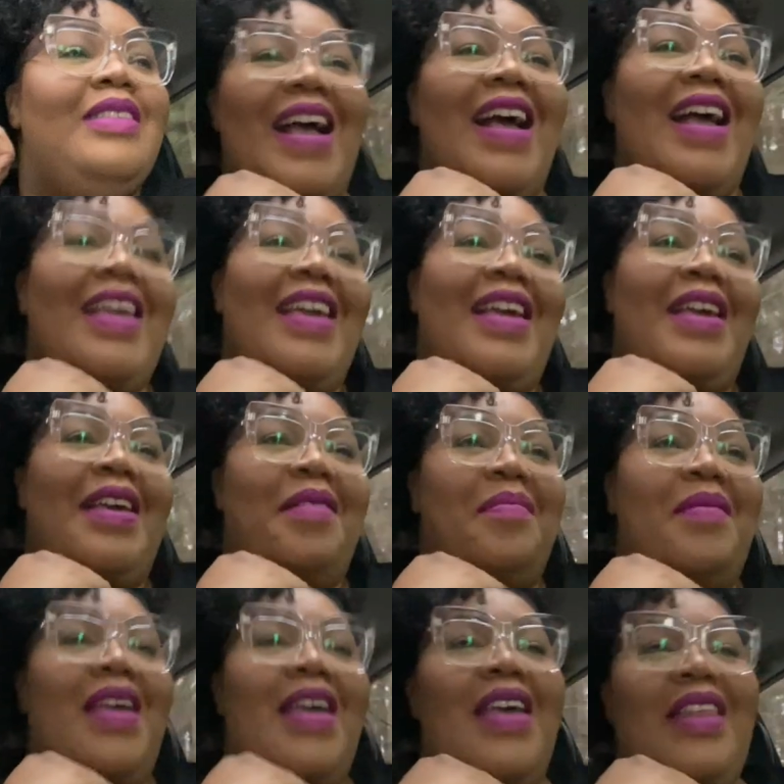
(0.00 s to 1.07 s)
I am
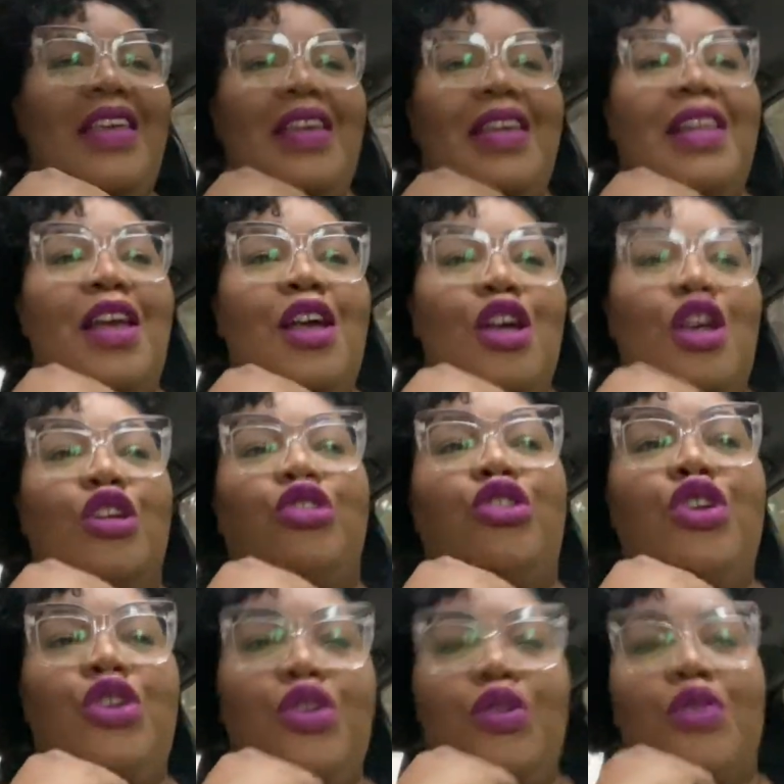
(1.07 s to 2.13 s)
headed
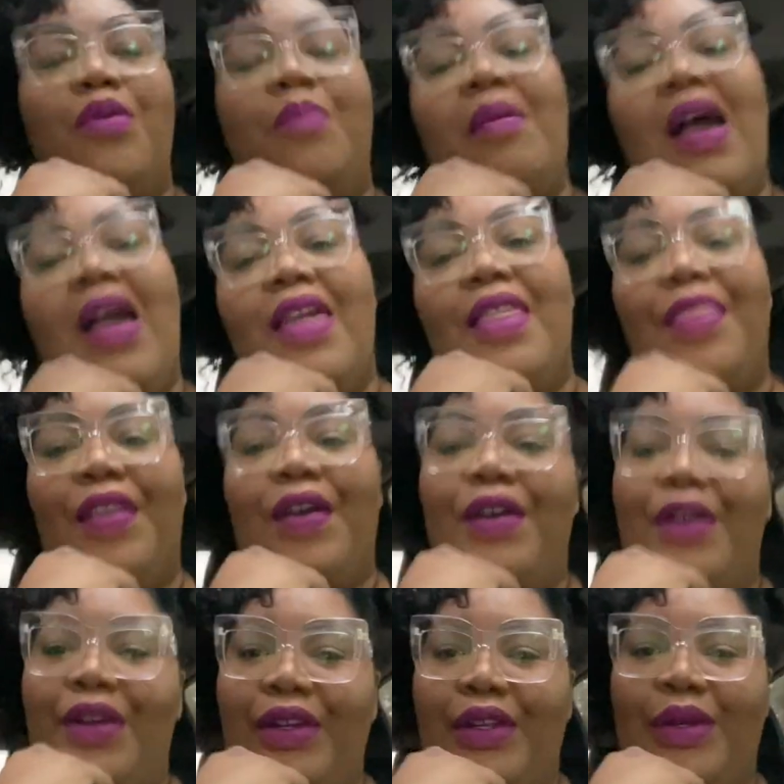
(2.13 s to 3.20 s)
to my
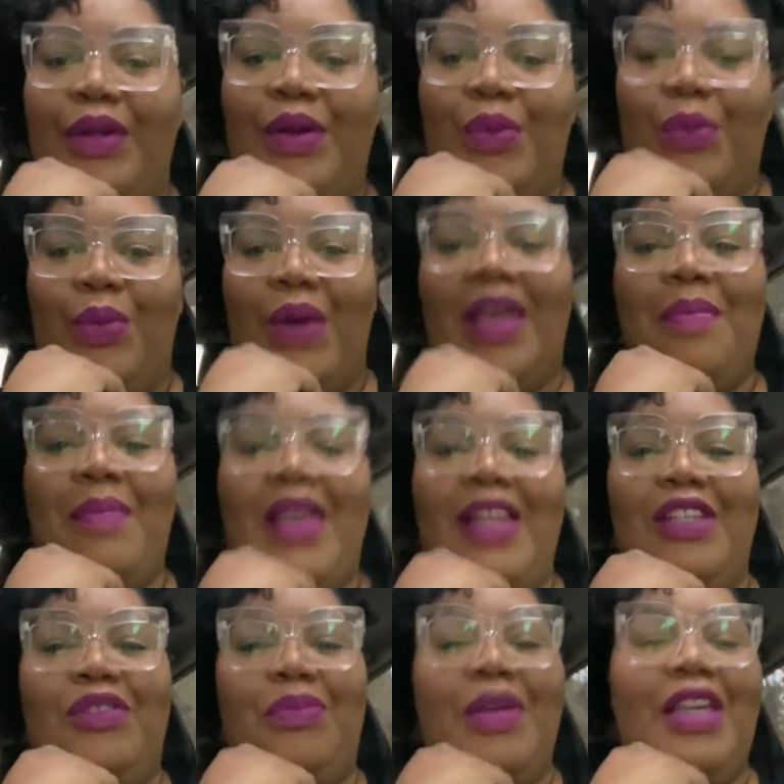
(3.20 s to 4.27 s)
third weight
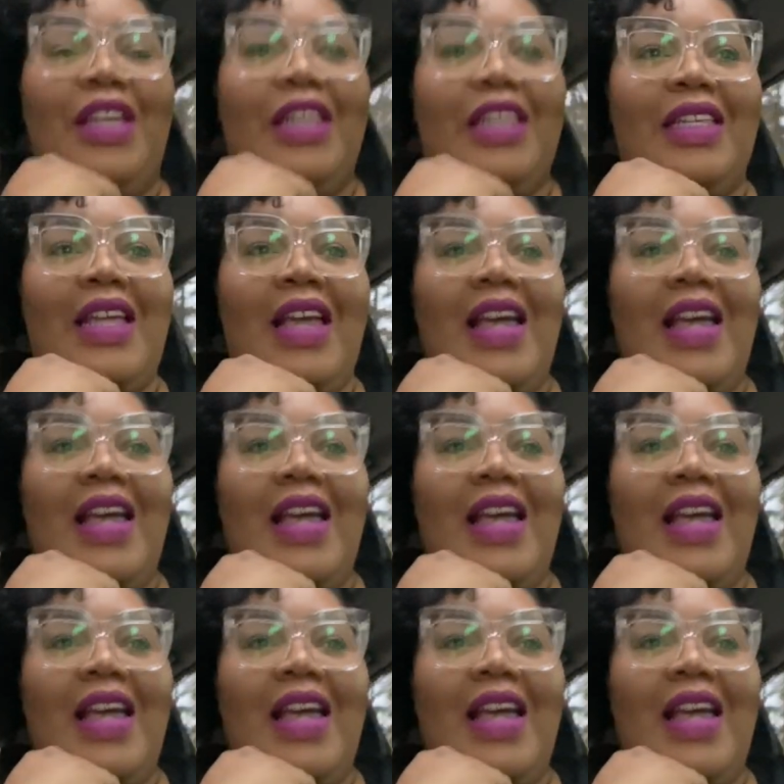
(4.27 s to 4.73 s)
management